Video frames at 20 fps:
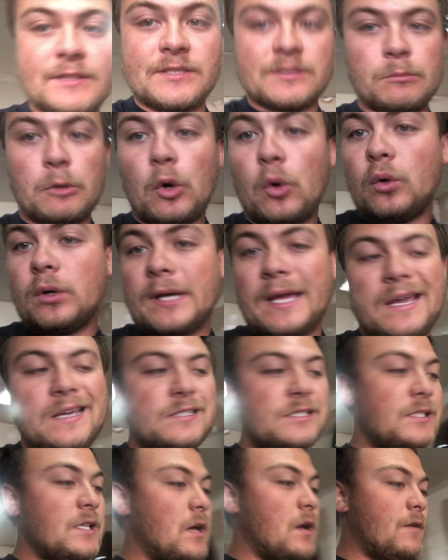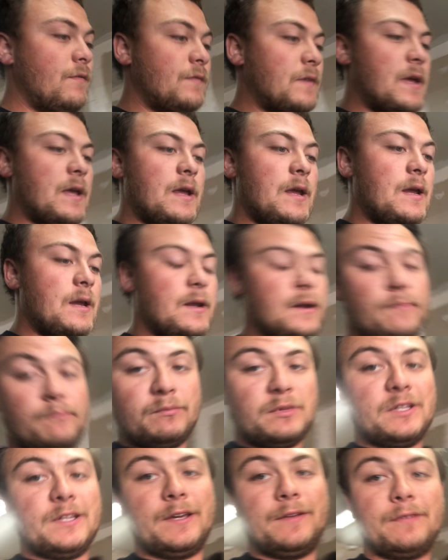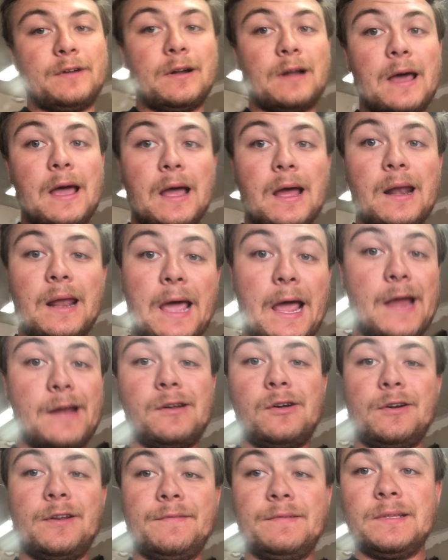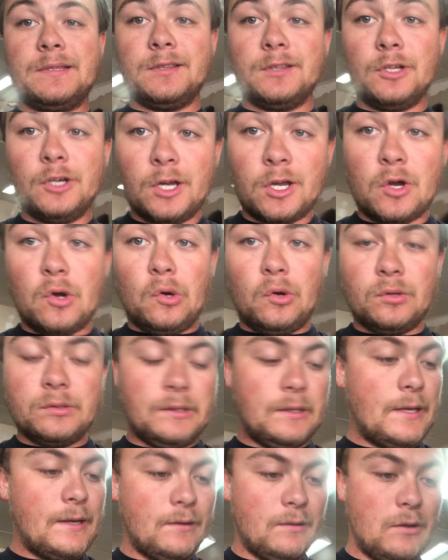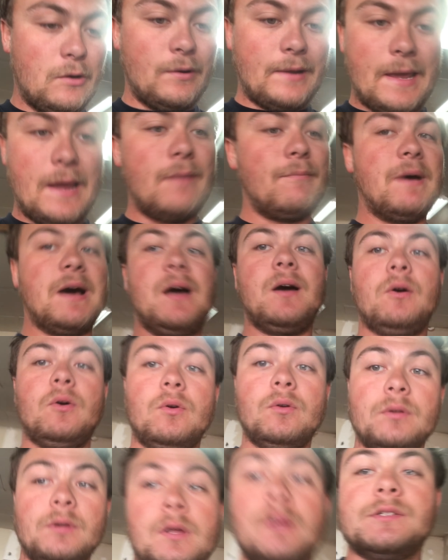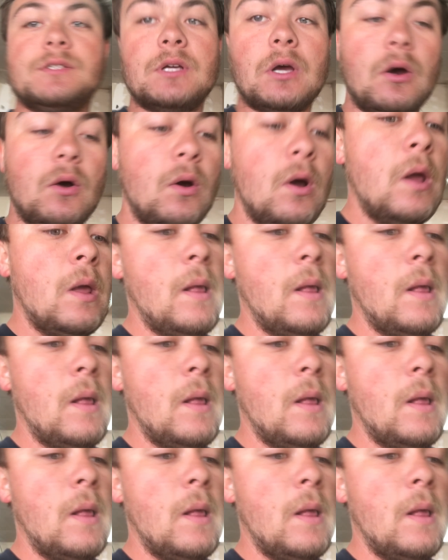some old guy stuff, and believe it or not, I don't even look old, let alone am I old. So